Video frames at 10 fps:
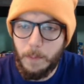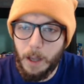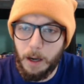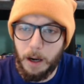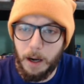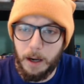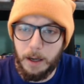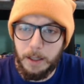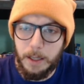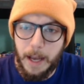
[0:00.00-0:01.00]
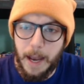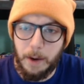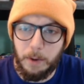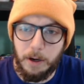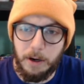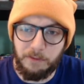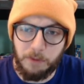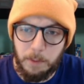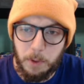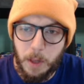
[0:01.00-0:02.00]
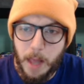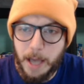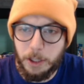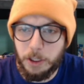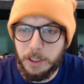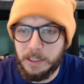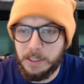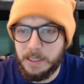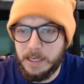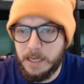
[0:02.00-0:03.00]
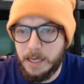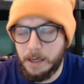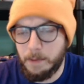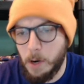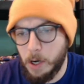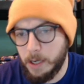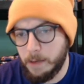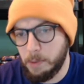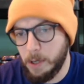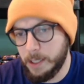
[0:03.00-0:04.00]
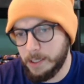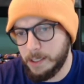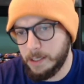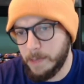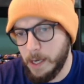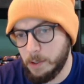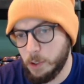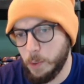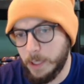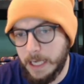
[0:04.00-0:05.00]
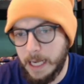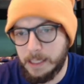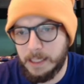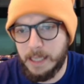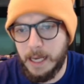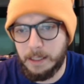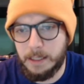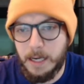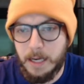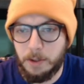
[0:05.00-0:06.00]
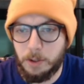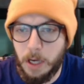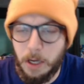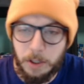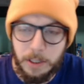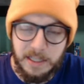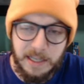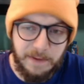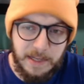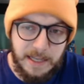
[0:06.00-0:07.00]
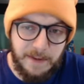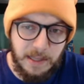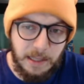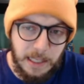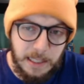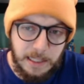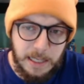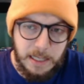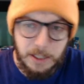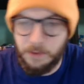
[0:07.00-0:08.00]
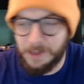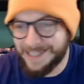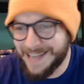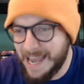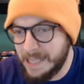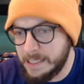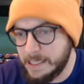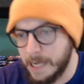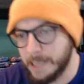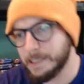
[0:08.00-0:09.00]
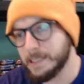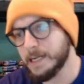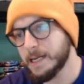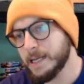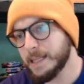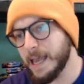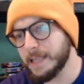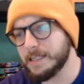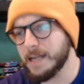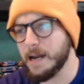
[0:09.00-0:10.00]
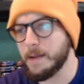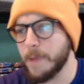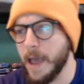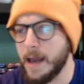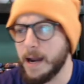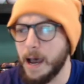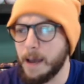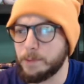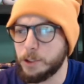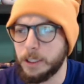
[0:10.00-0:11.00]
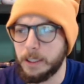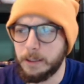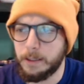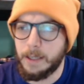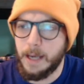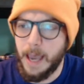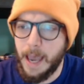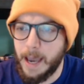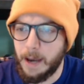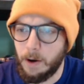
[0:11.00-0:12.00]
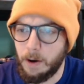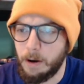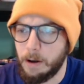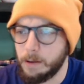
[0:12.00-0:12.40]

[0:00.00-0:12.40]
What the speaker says: out of Rebel Clash. You can see here, market price is about 28 cents. There's 177 listings for 10 cents. That's not a bad option at all.